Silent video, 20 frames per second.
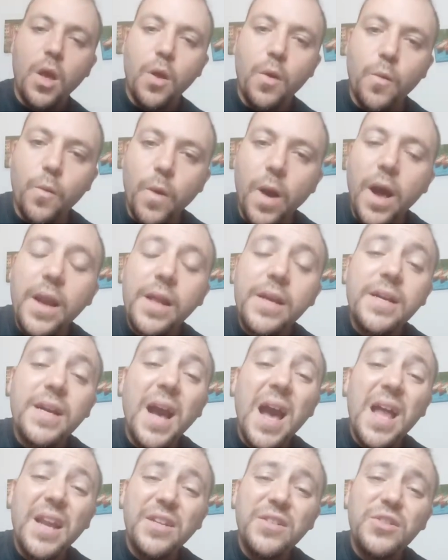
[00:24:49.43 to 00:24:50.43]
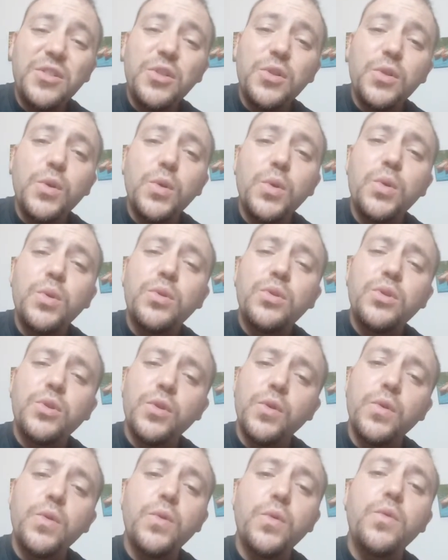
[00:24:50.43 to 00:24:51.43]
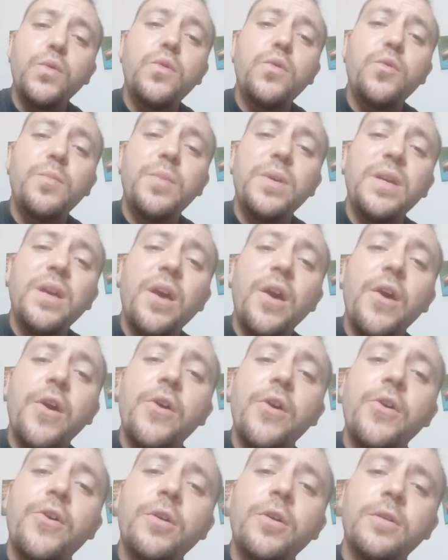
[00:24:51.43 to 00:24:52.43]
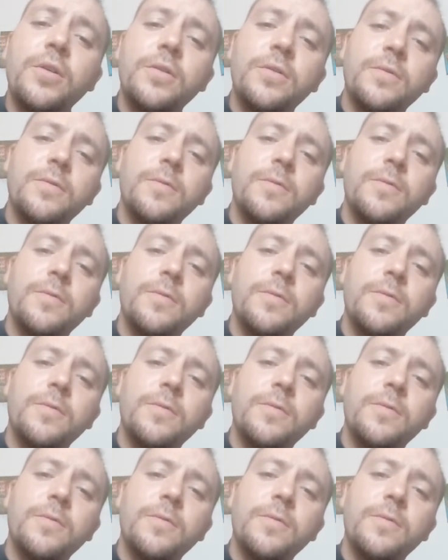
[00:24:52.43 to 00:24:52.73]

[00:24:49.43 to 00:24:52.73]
What I gotta do to be heard?